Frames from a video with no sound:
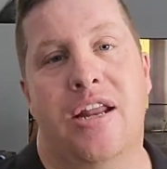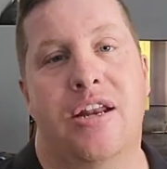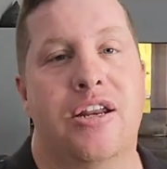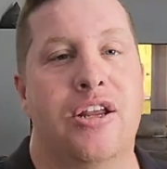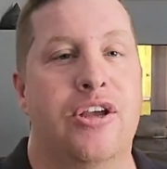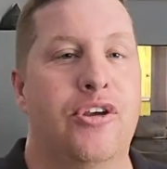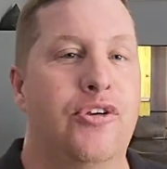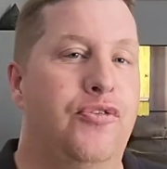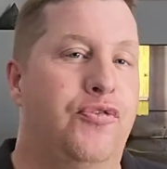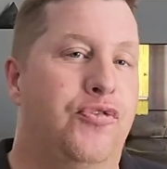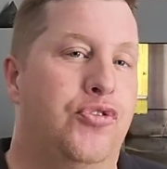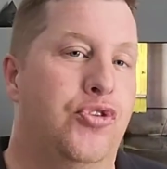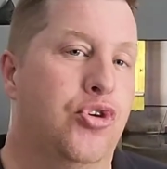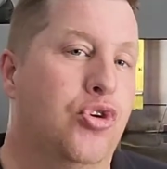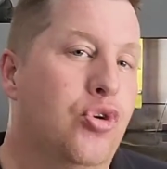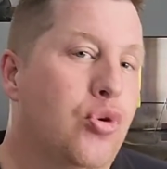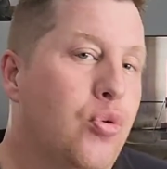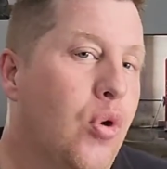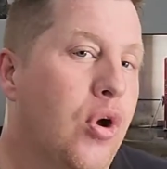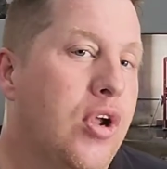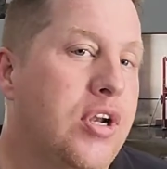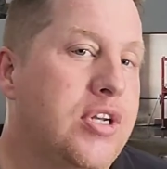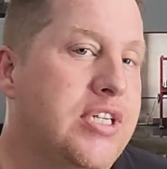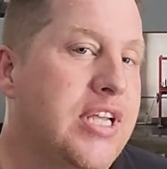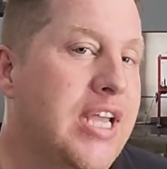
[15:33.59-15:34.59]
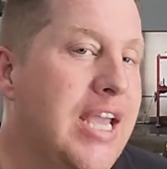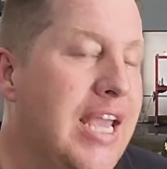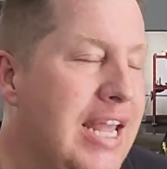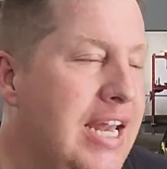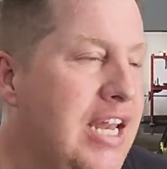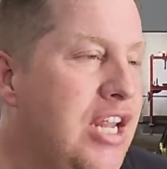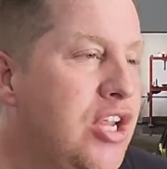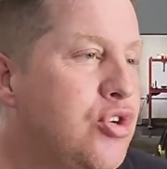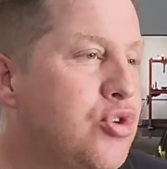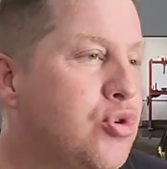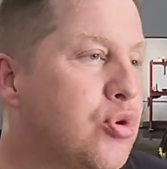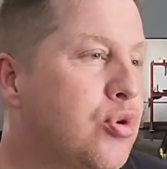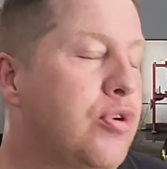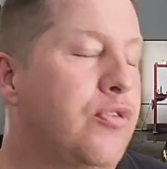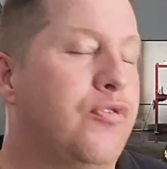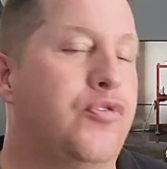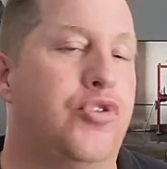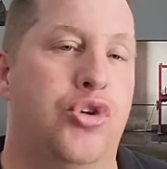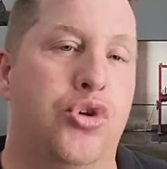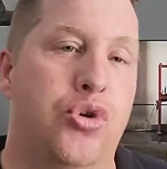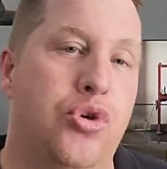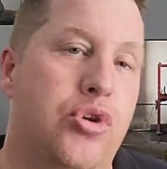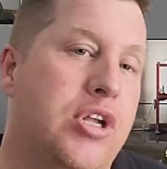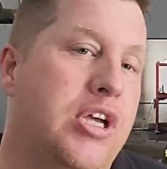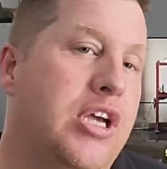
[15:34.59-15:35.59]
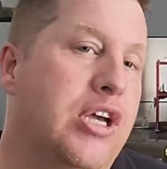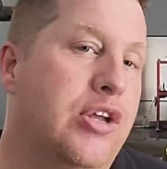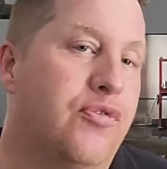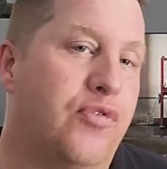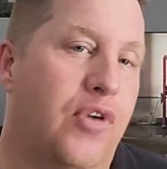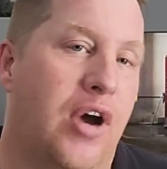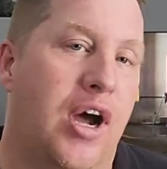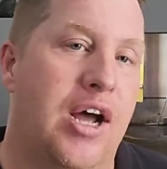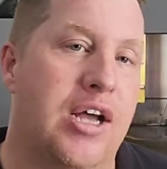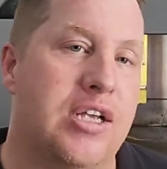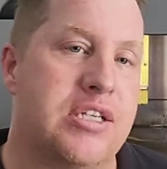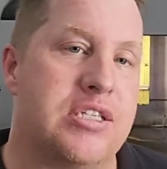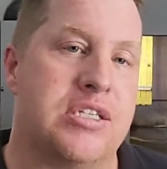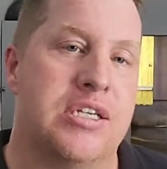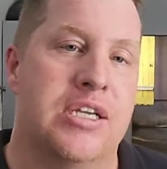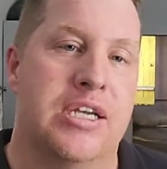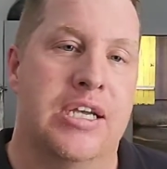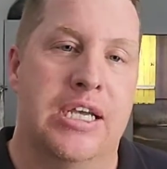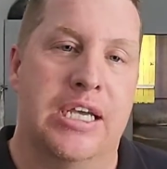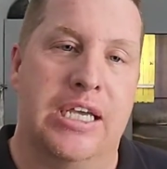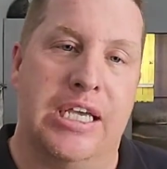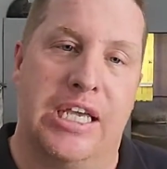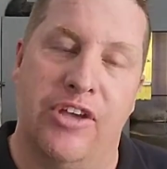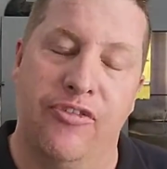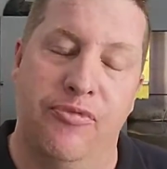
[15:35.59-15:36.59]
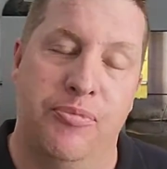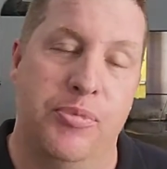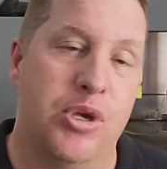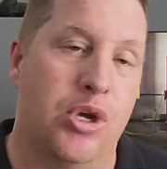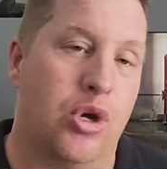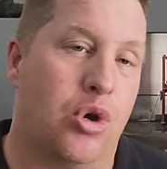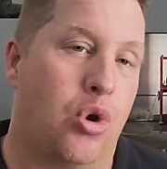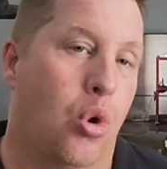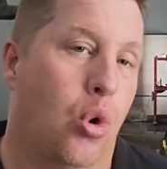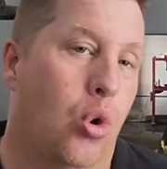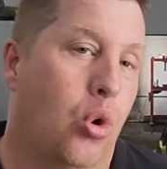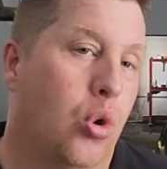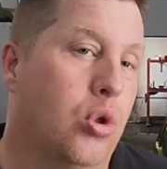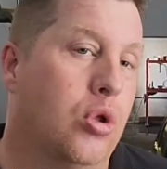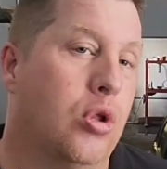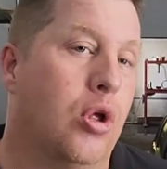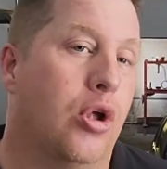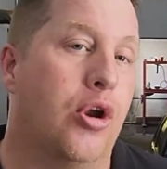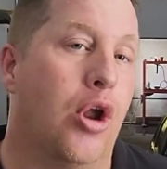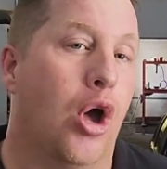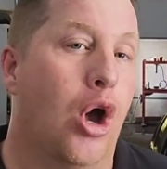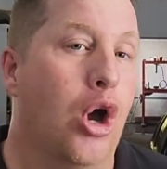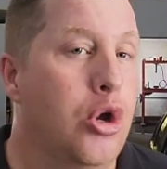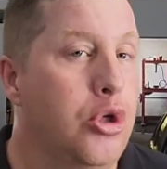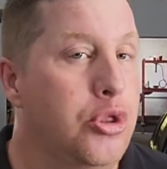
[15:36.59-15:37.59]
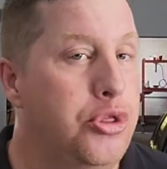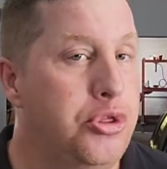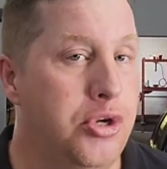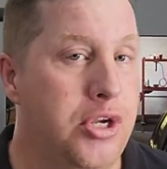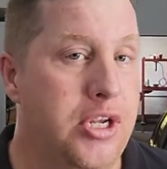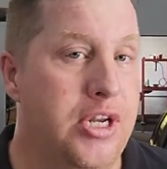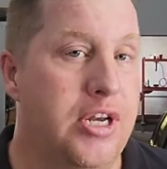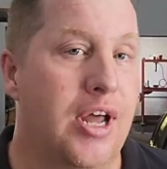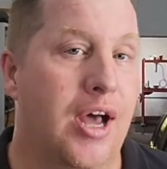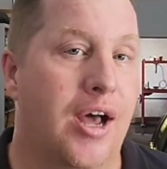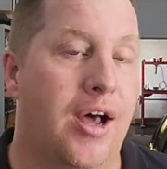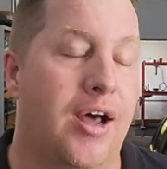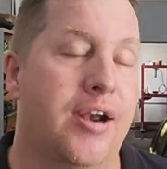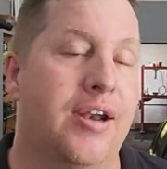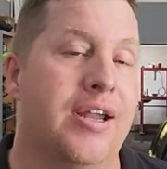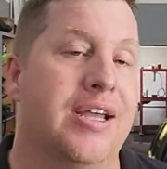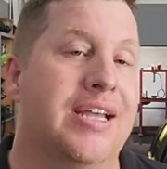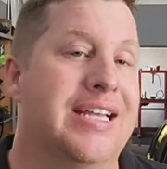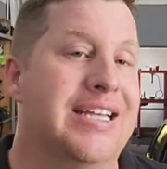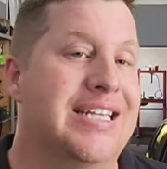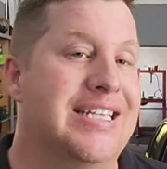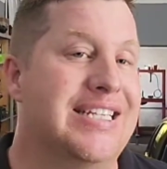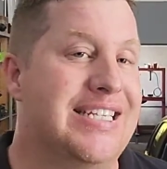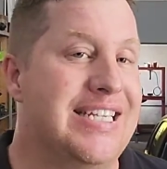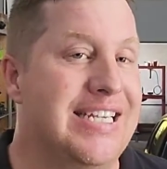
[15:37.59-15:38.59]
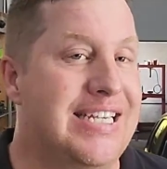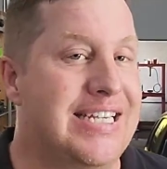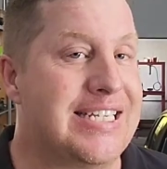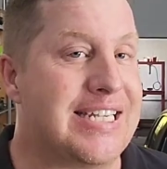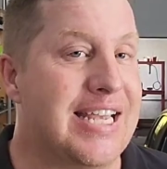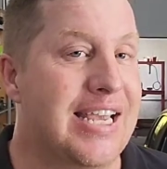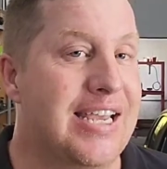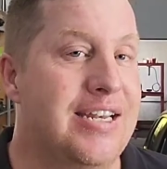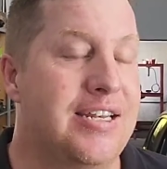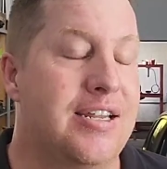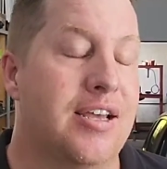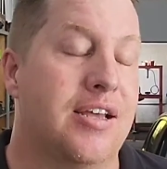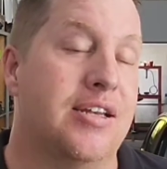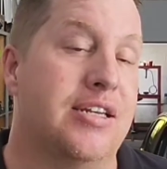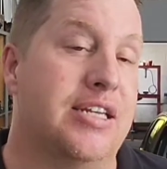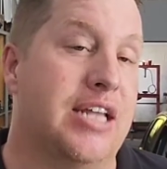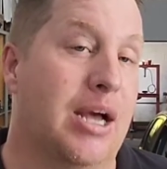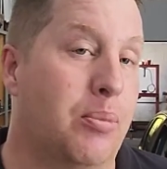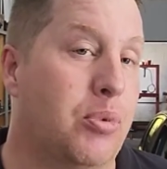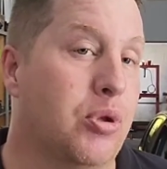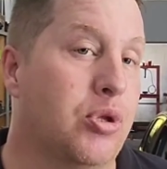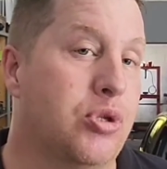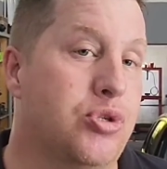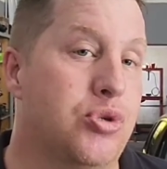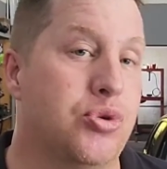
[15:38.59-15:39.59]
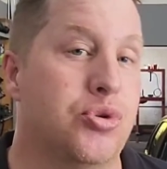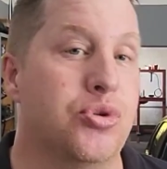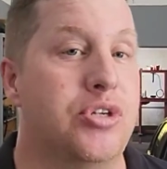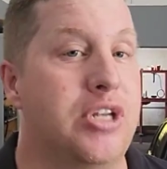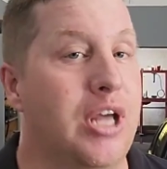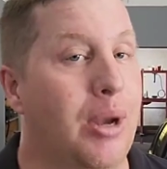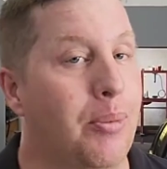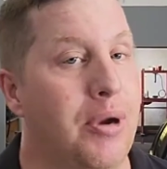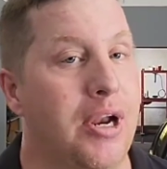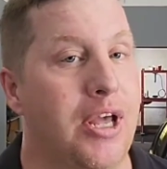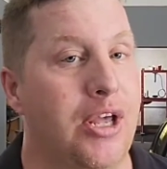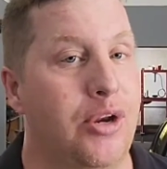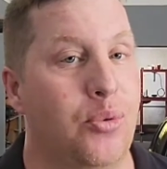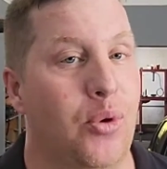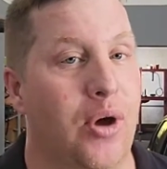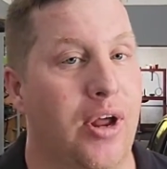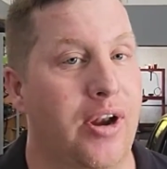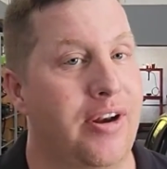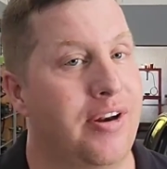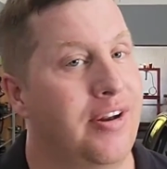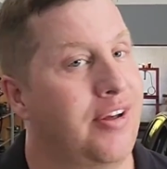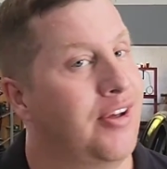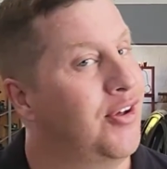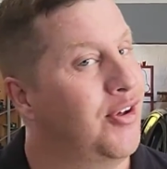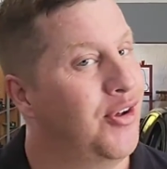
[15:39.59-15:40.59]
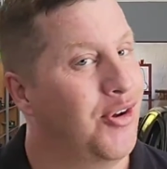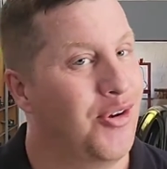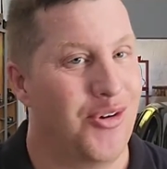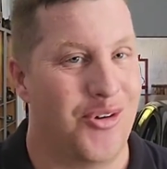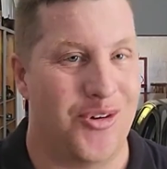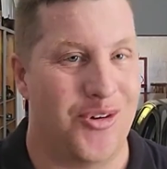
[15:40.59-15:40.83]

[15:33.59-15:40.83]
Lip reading: And if you want any sort of tuning advice, give me a call on 039 68 22 881.